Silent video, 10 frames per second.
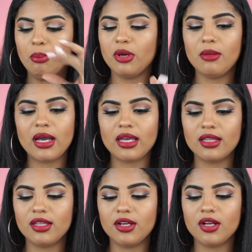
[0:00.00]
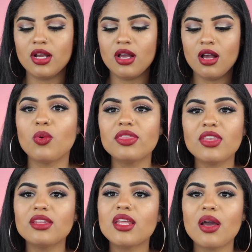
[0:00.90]
put it back in there. One
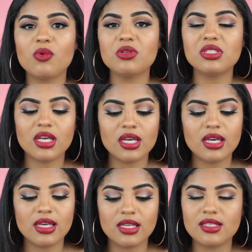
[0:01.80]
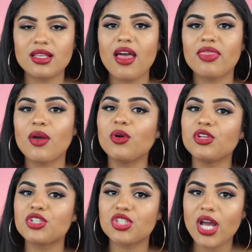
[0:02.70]
thing that I will say is that when
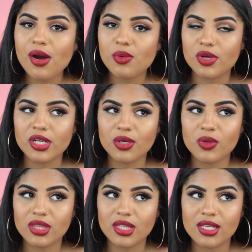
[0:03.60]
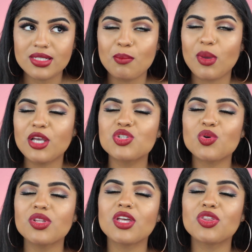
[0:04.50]
you're showering with this, make
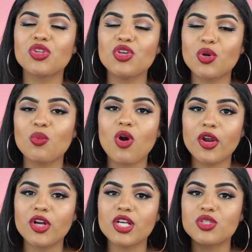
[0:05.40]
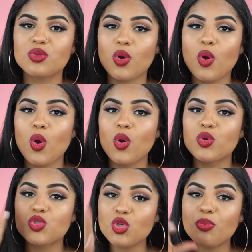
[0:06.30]
sure that your water is
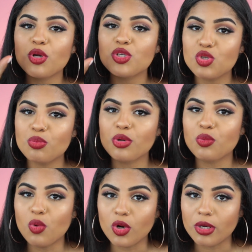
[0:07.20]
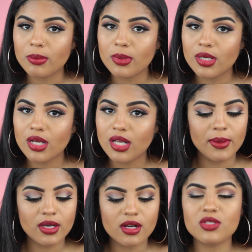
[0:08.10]
super warm,
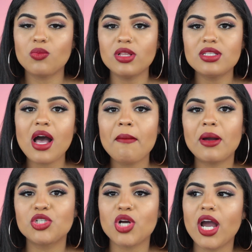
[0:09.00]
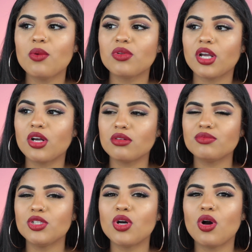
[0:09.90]
because one time I tried it with, like,
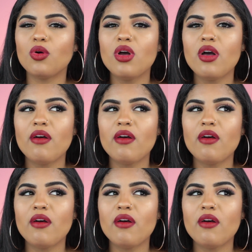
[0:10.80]
you know,